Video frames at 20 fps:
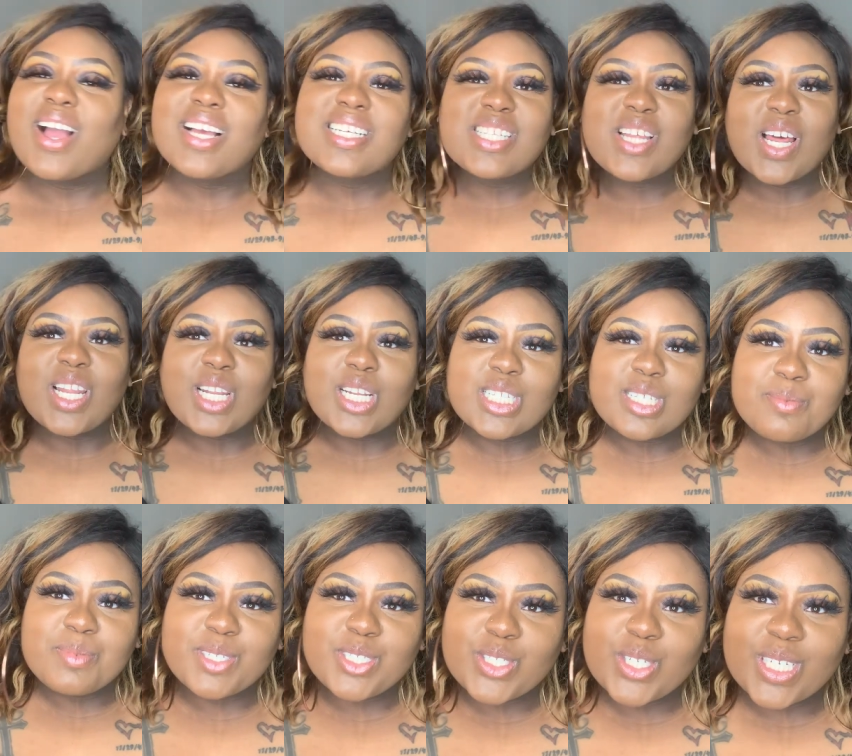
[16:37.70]
Okay, so I
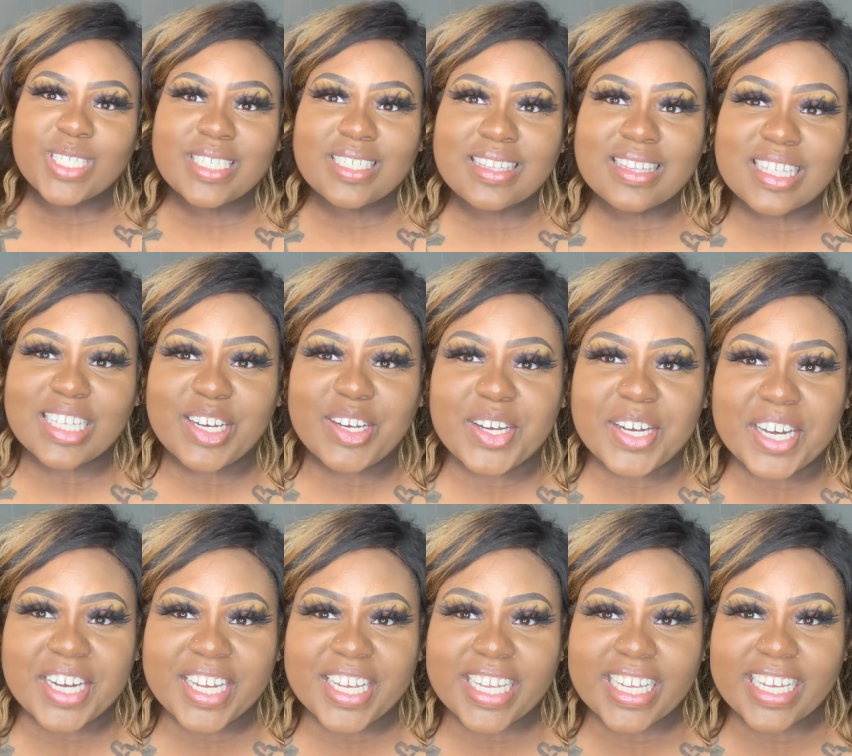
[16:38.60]
lost my train of
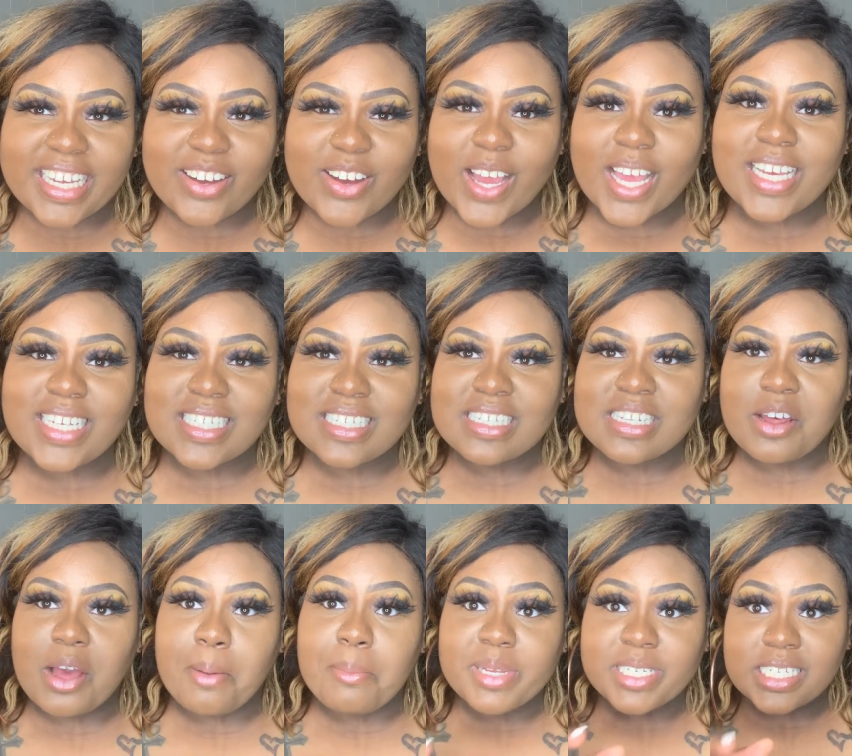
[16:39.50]
thought. Okay,
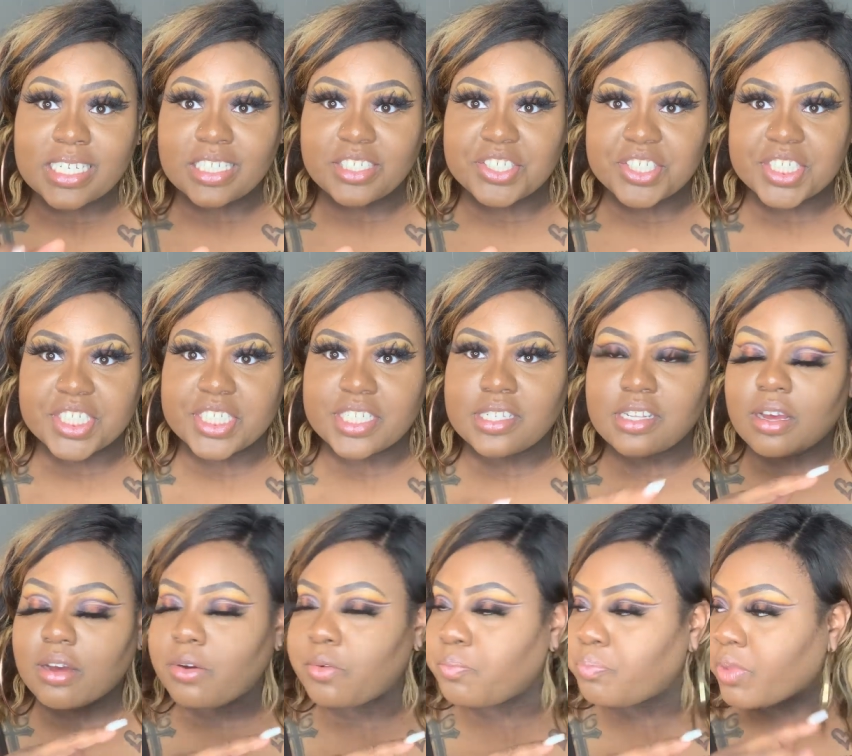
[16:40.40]
so I'm a teacher,
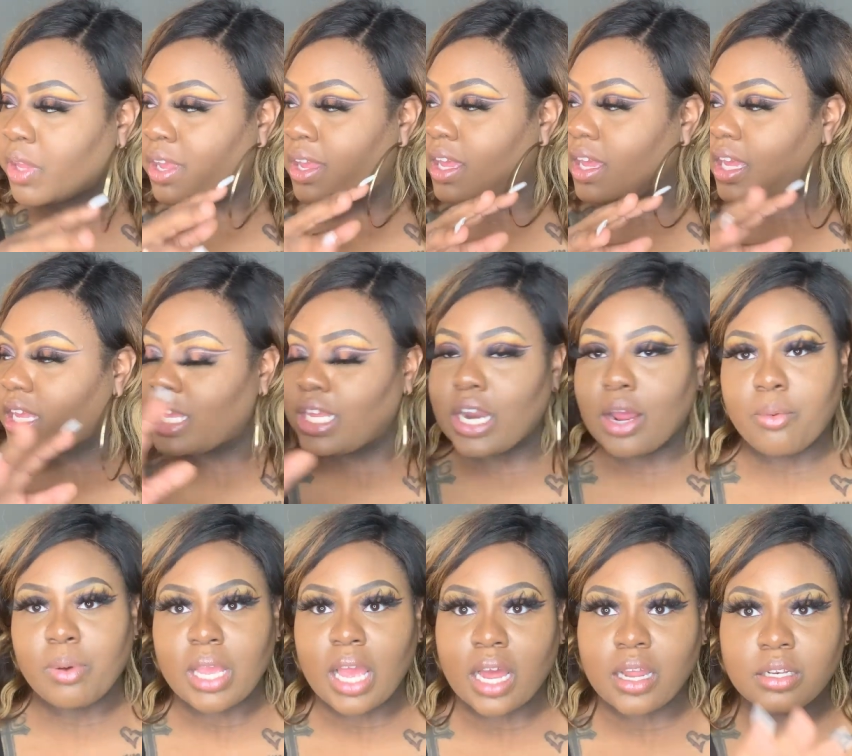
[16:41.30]
so you know
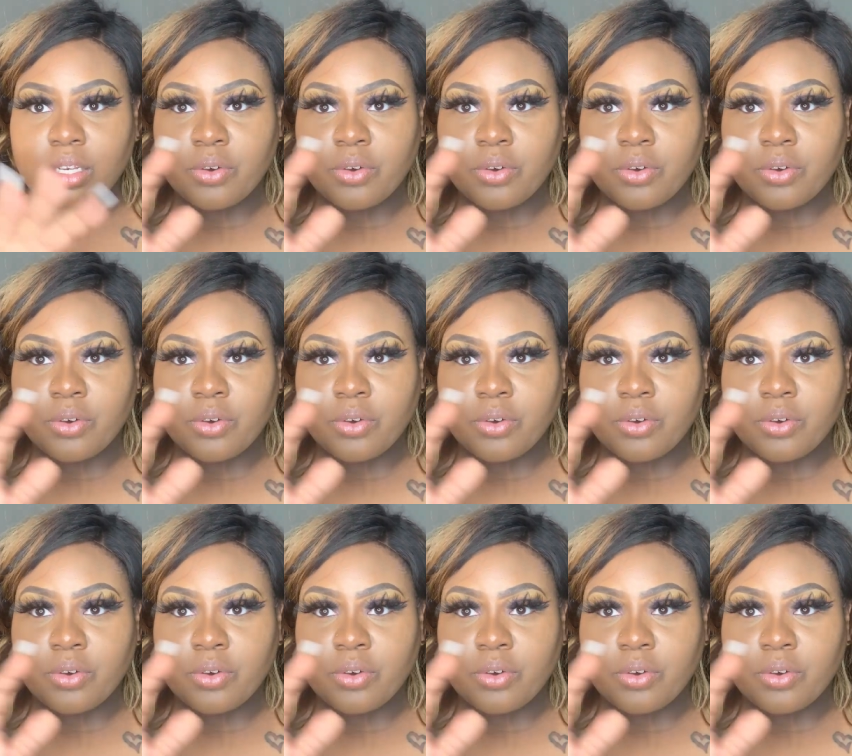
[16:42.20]
we are